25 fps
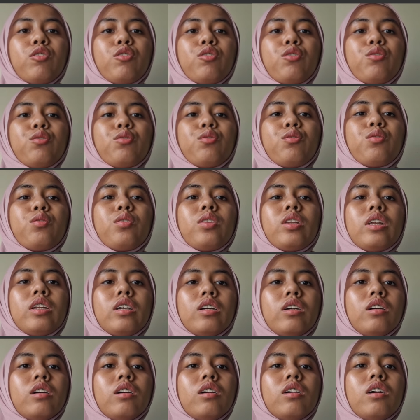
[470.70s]
to
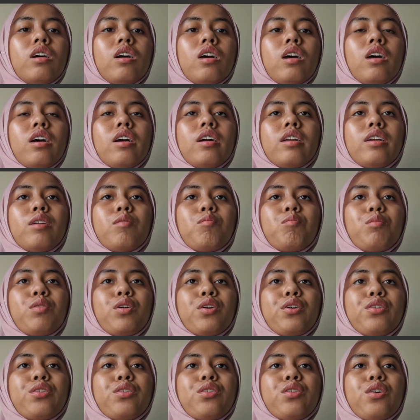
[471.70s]
the
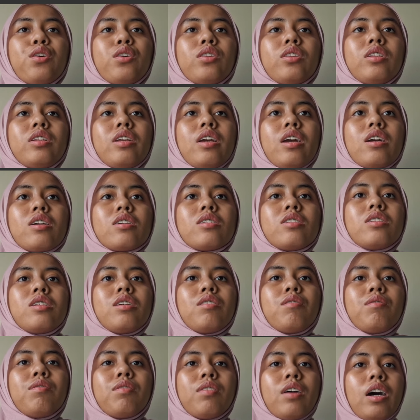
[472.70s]

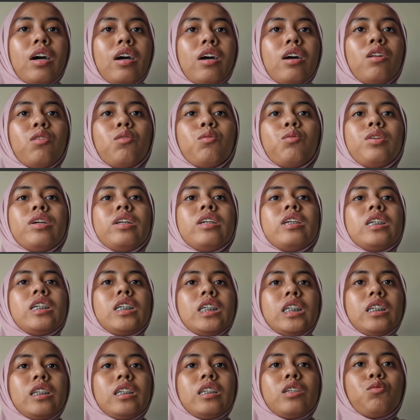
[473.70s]
report.txt file,
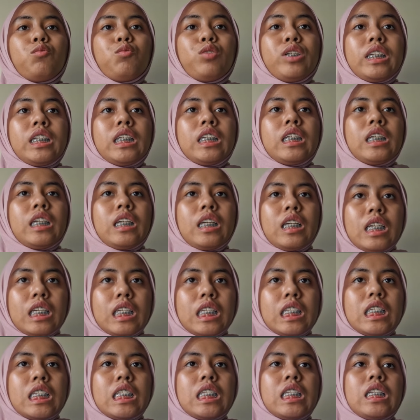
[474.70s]
which
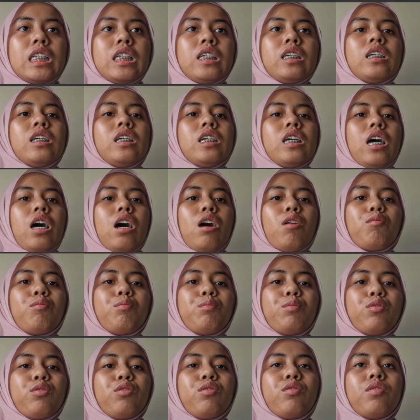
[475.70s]
is the
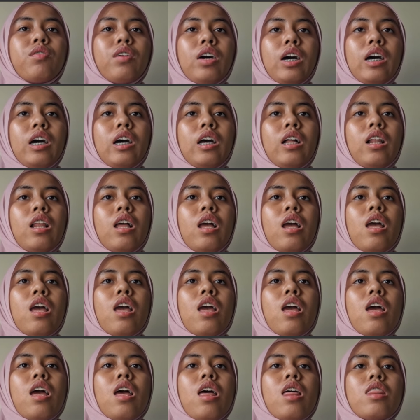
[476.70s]
output file.
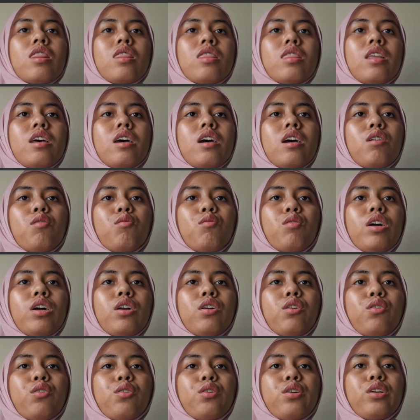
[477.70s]
And then we are
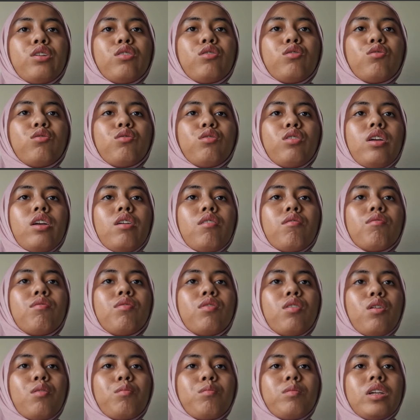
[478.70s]
going to
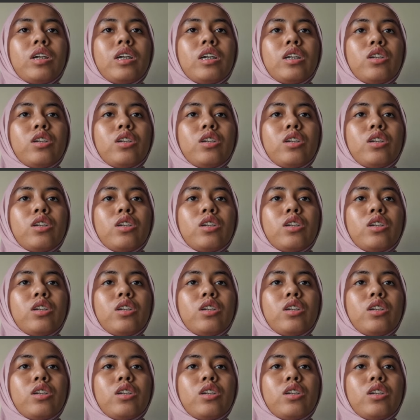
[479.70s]
inform the